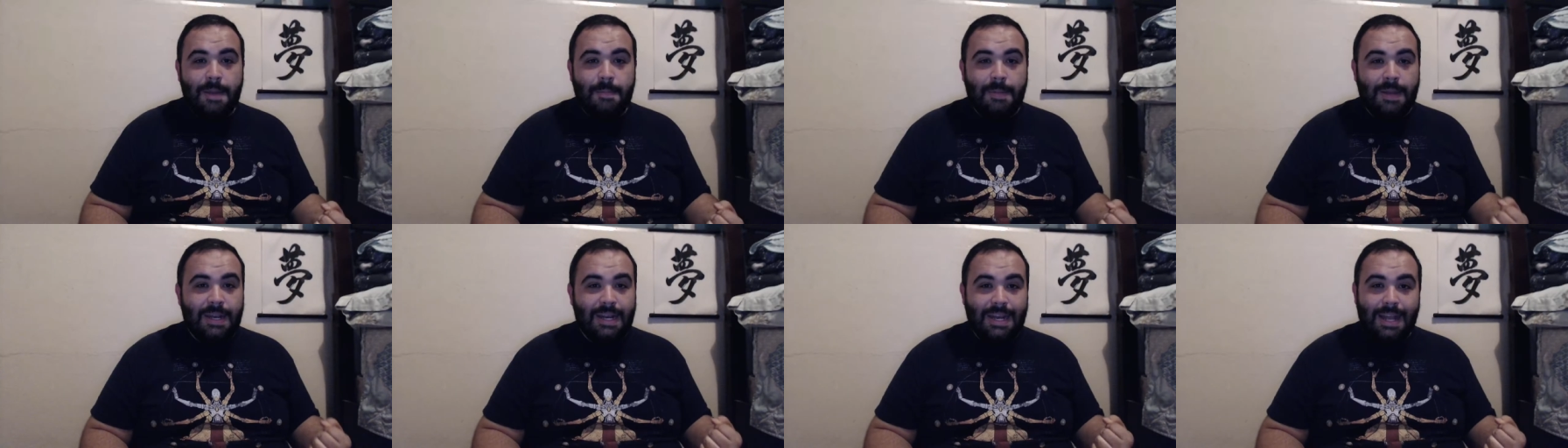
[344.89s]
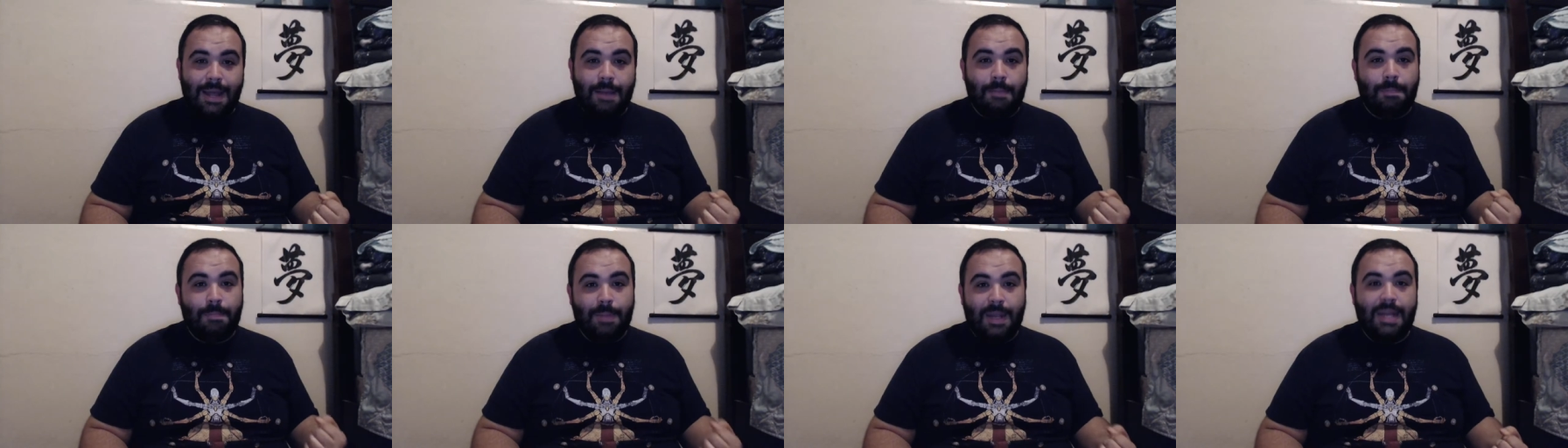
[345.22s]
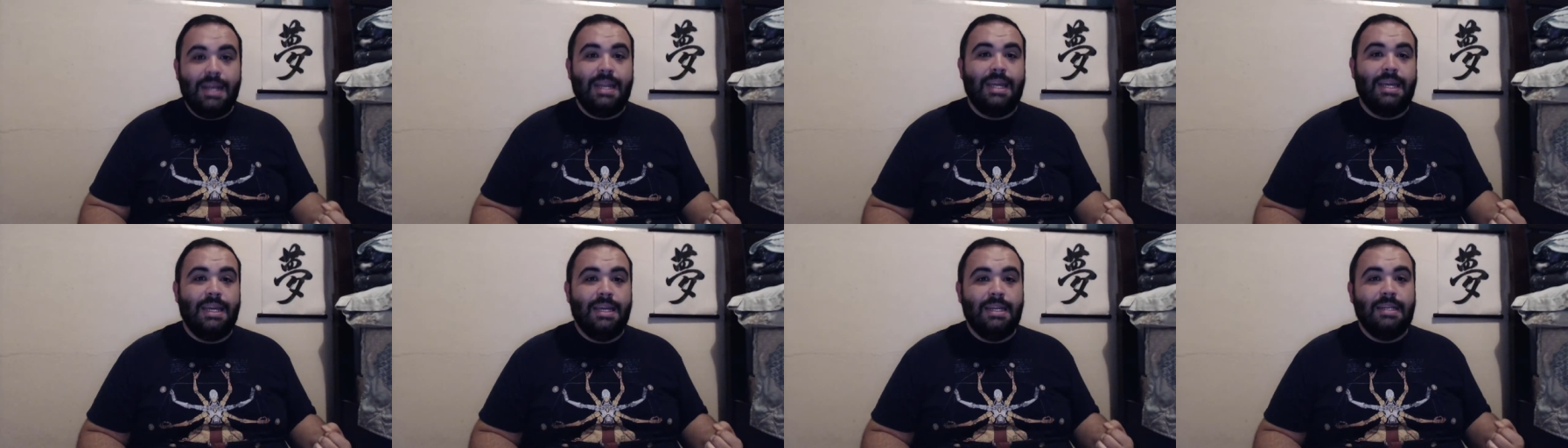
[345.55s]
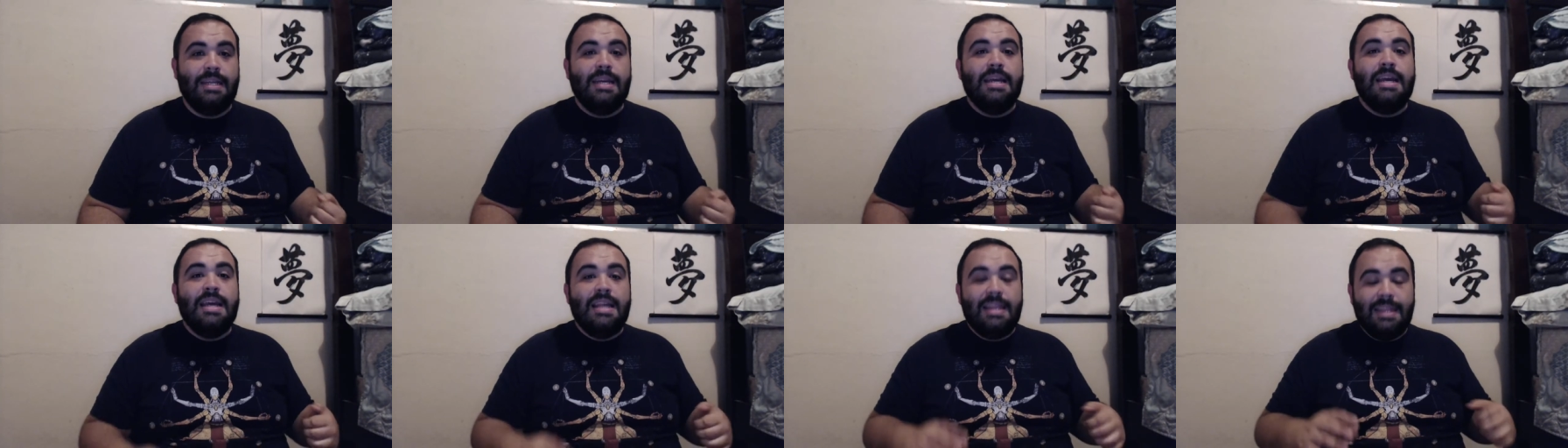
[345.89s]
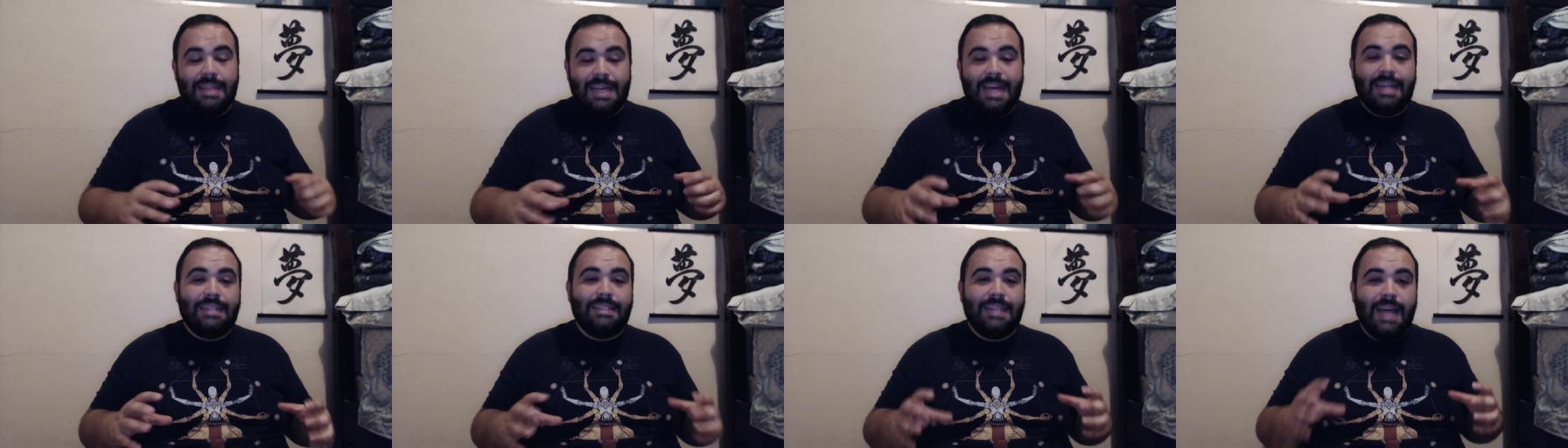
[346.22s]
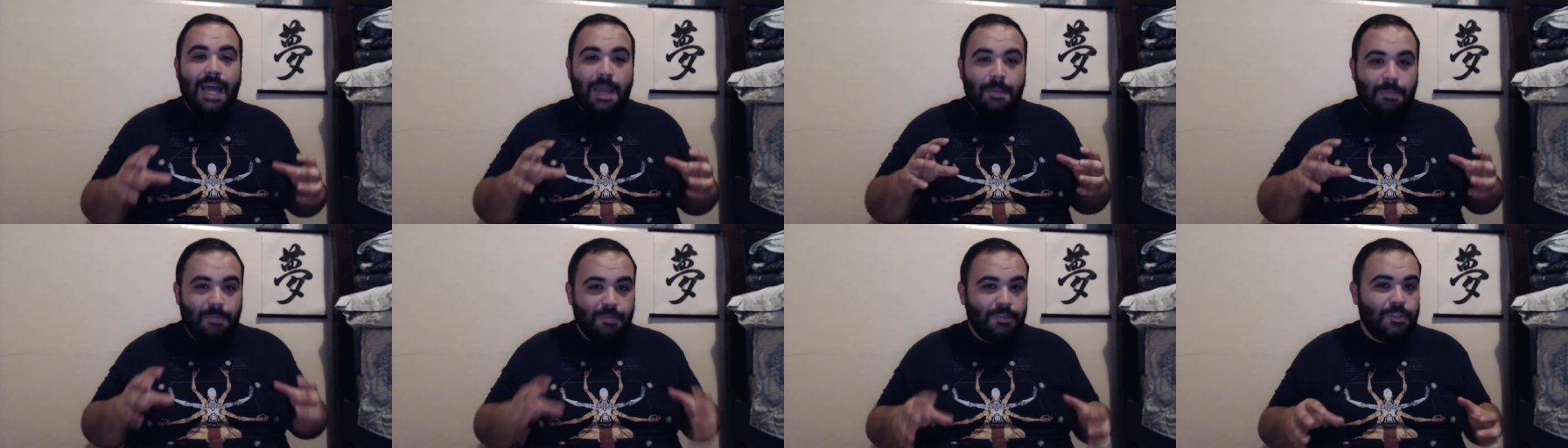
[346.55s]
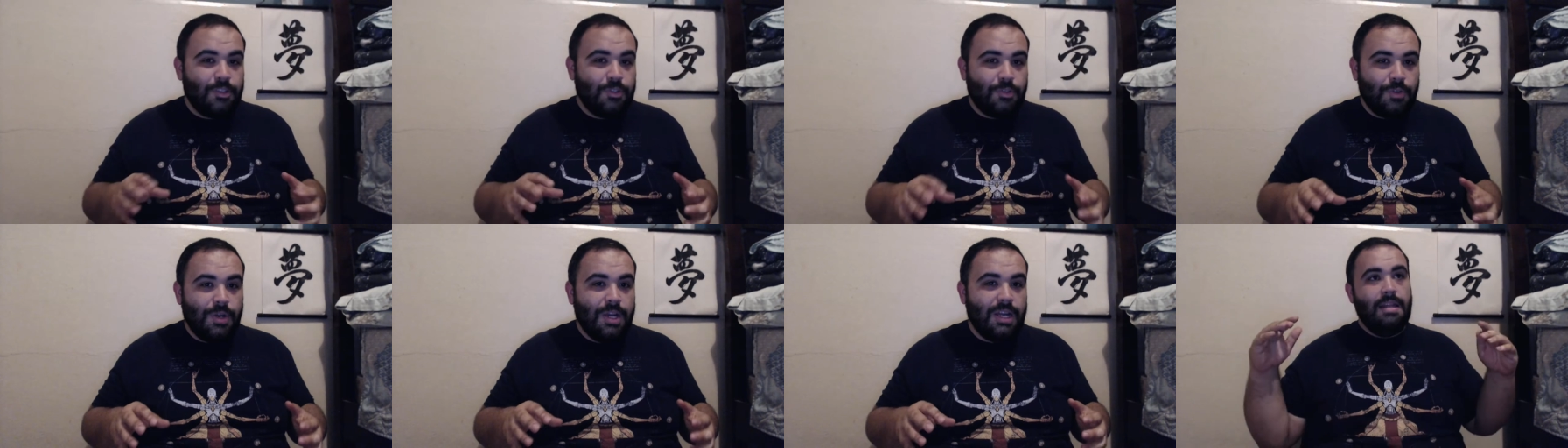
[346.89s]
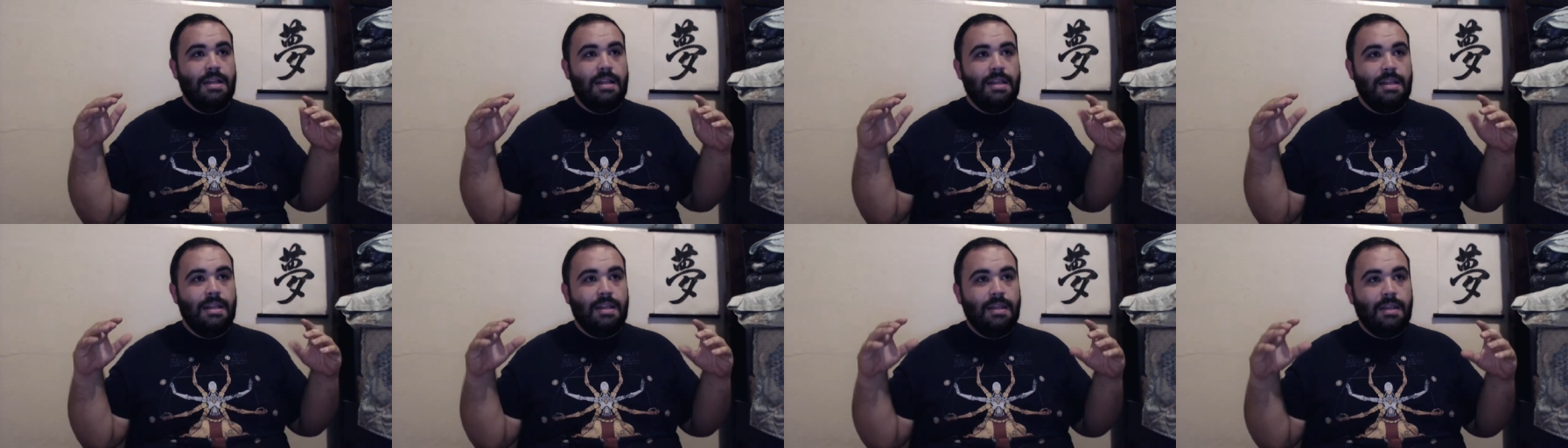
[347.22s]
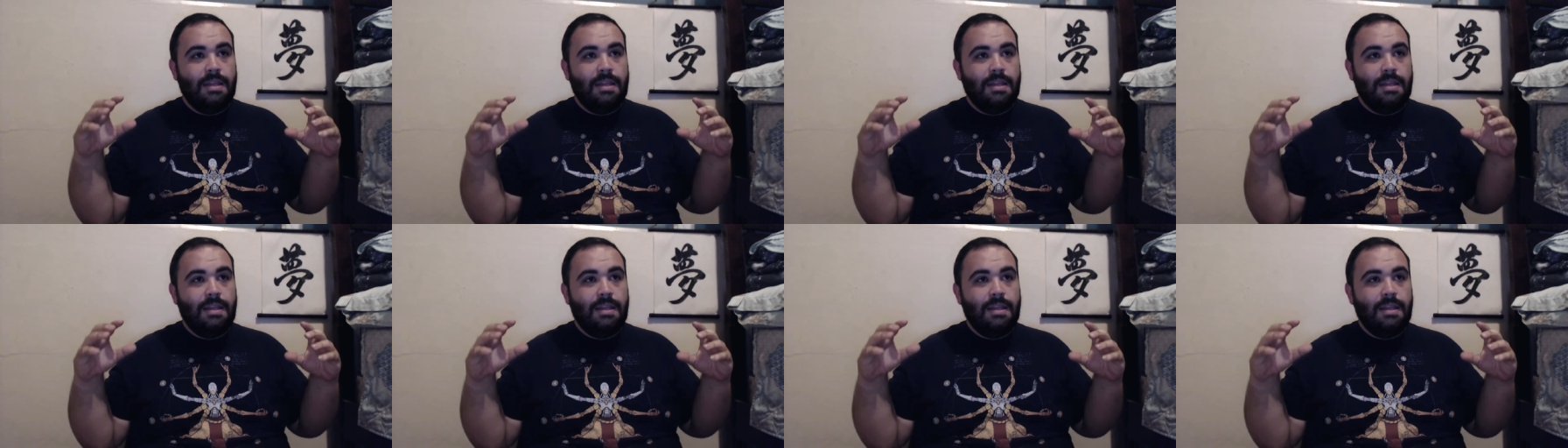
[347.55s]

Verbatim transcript: and not bending it. That type of strength.